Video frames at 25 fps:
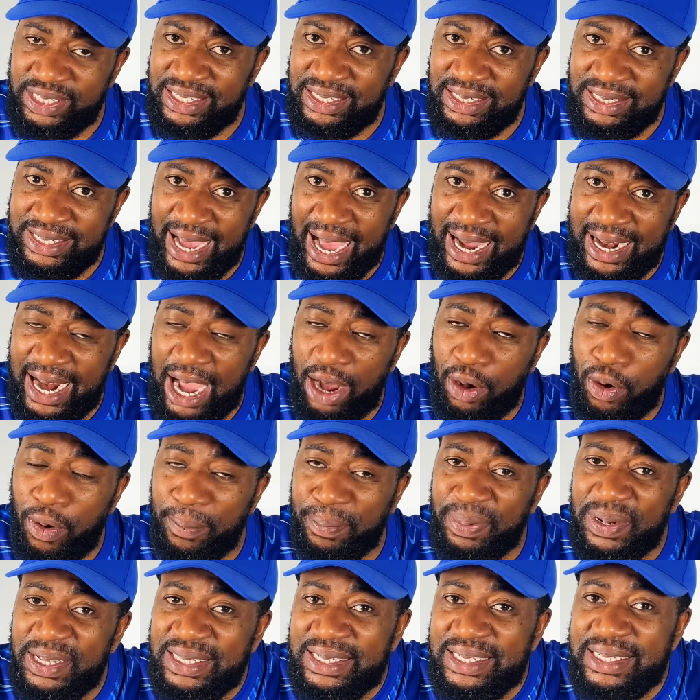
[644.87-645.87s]
They are now
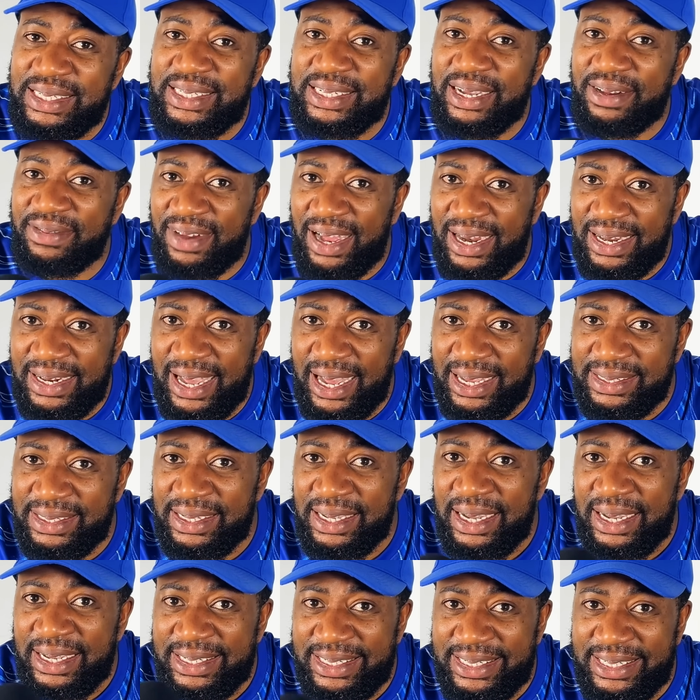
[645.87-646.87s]
completing Chevalier's
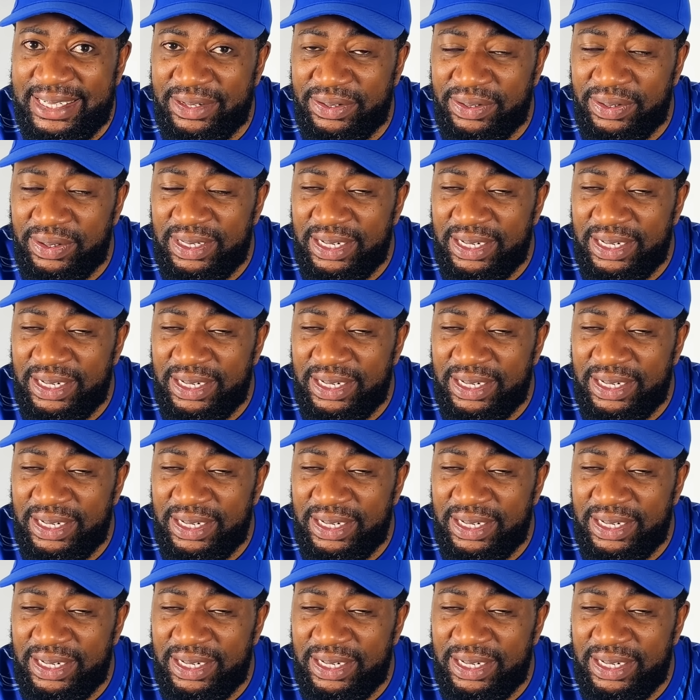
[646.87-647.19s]
deal.